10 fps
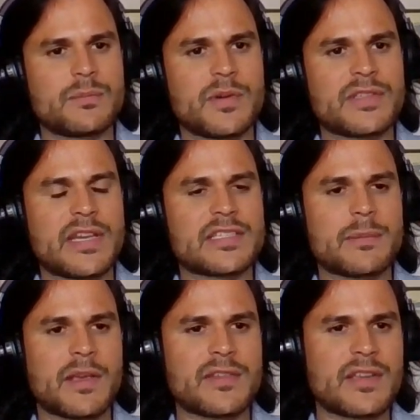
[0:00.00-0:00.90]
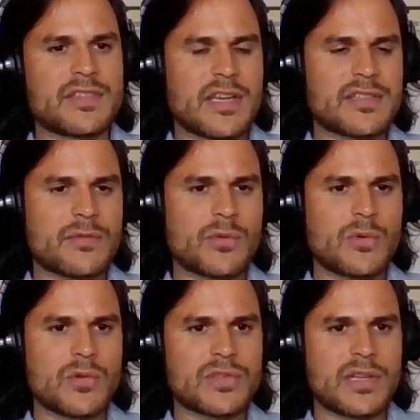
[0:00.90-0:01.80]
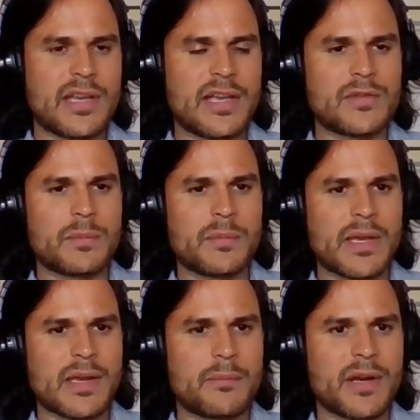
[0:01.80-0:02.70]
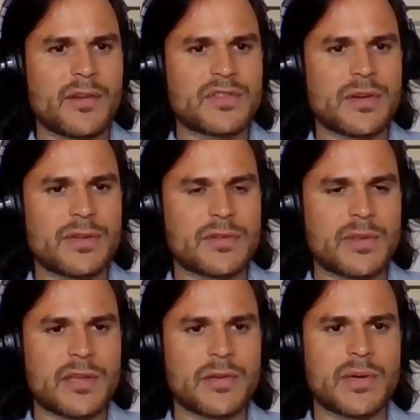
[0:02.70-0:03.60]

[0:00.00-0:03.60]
precisely because I changed the rules and I had to make a break of service with the